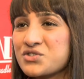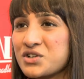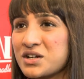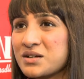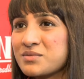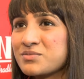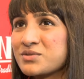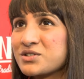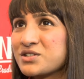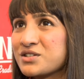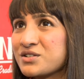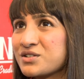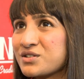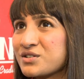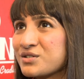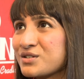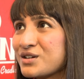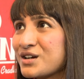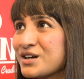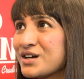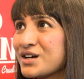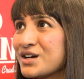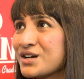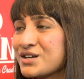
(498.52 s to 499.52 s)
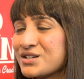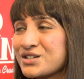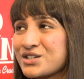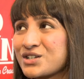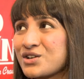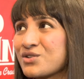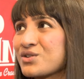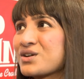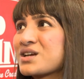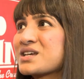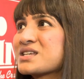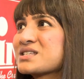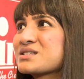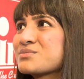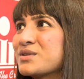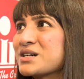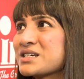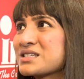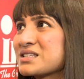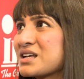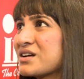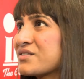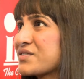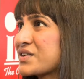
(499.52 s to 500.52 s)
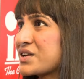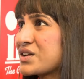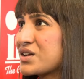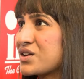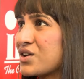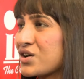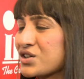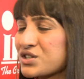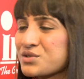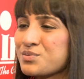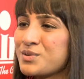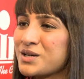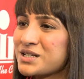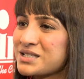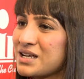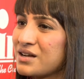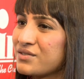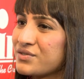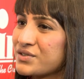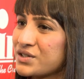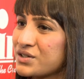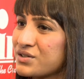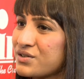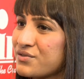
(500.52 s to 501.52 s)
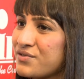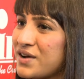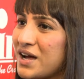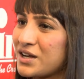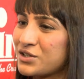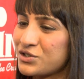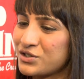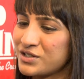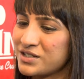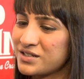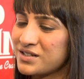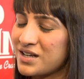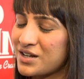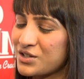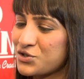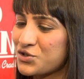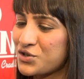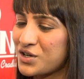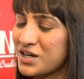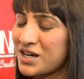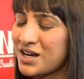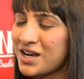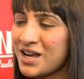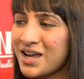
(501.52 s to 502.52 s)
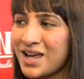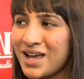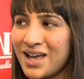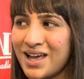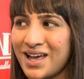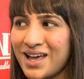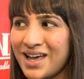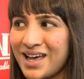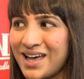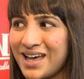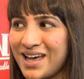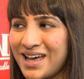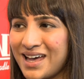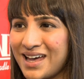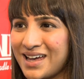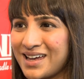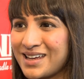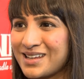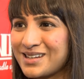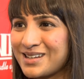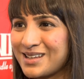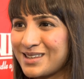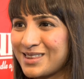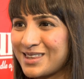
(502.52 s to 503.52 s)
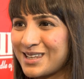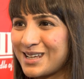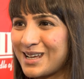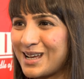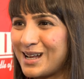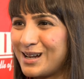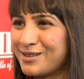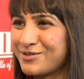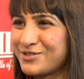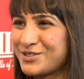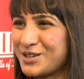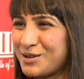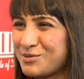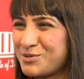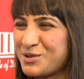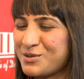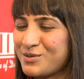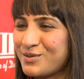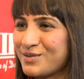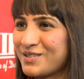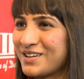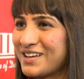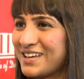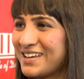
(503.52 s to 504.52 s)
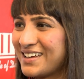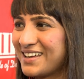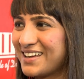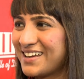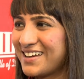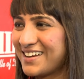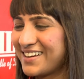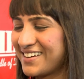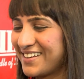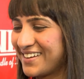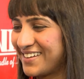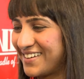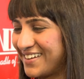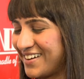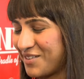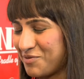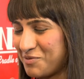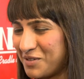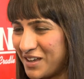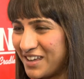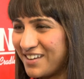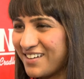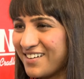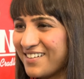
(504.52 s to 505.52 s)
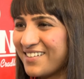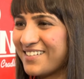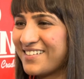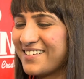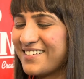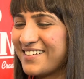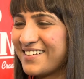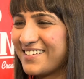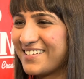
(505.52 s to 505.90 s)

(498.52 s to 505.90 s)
dream to showcase myself and launch myself into the fashion industry, and I think LFW got me here.